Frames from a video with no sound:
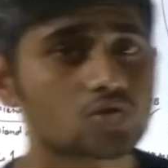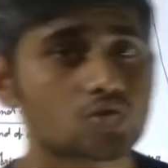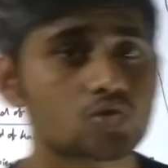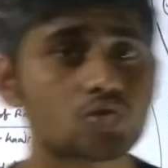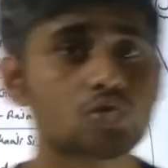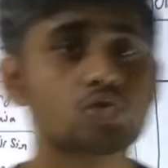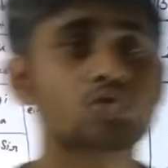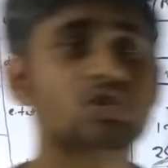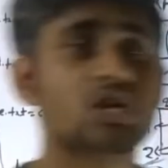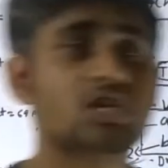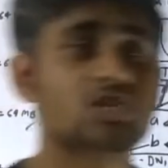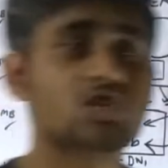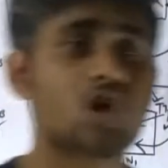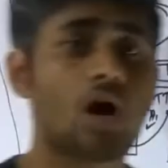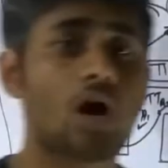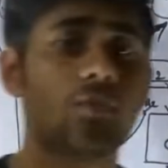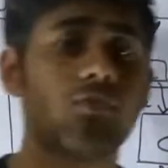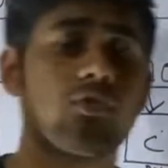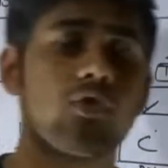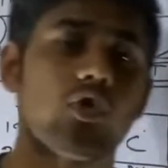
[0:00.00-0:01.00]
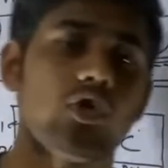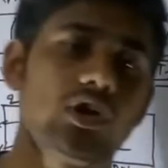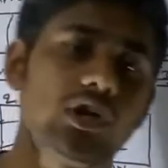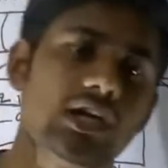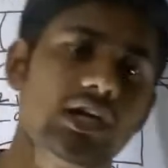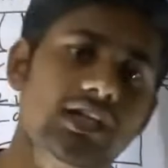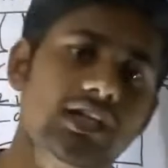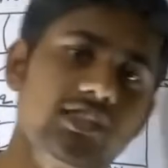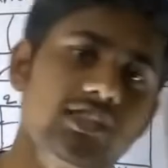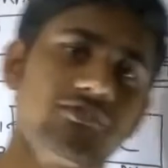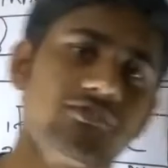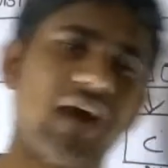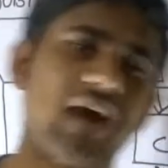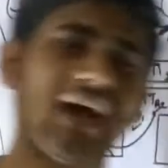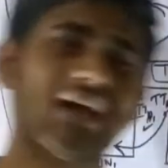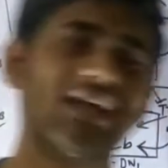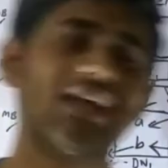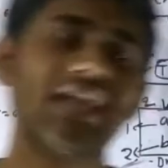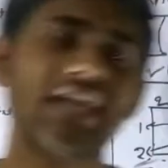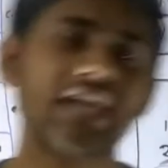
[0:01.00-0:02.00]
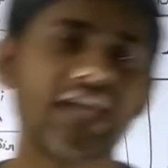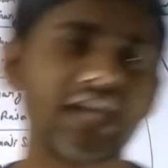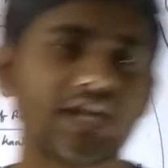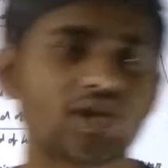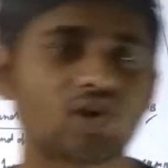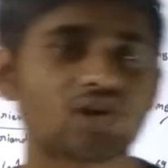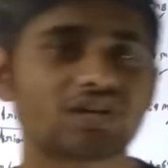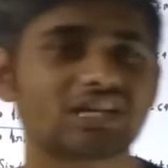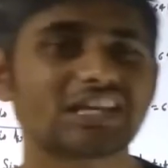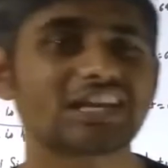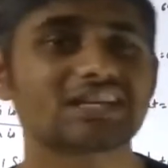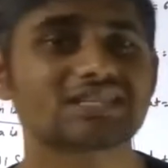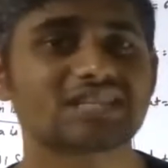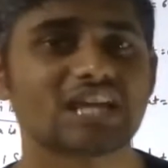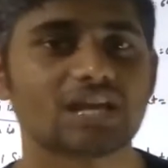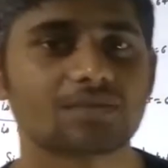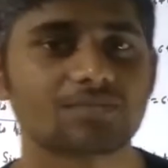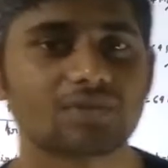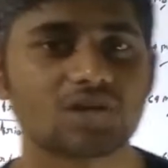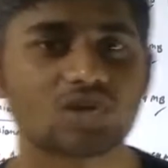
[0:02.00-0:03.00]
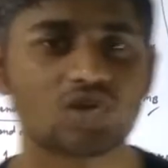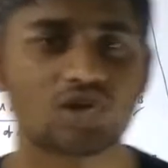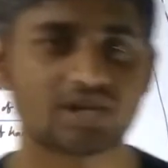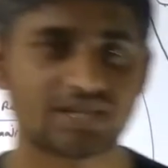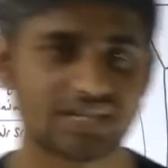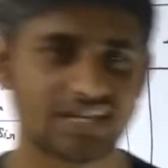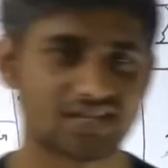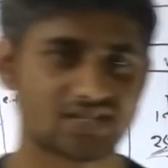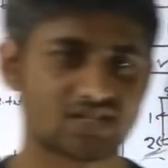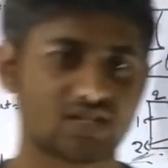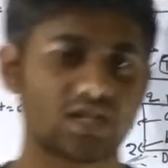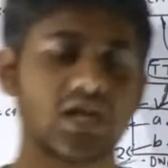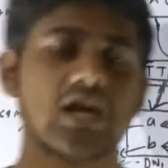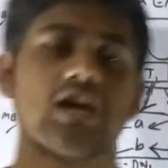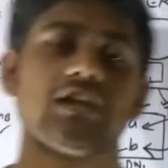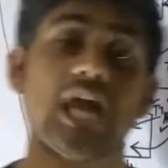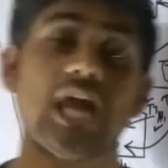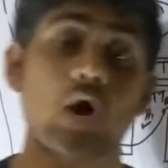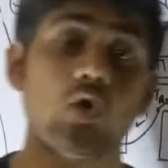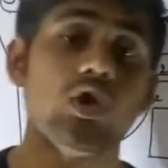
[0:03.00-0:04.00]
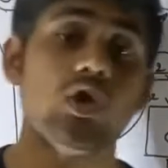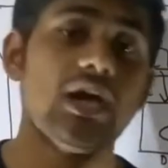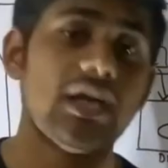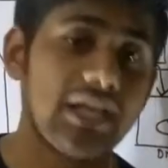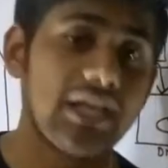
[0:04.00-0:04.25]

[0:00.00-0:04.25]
to do the job for the file a.txt and b.txt. Now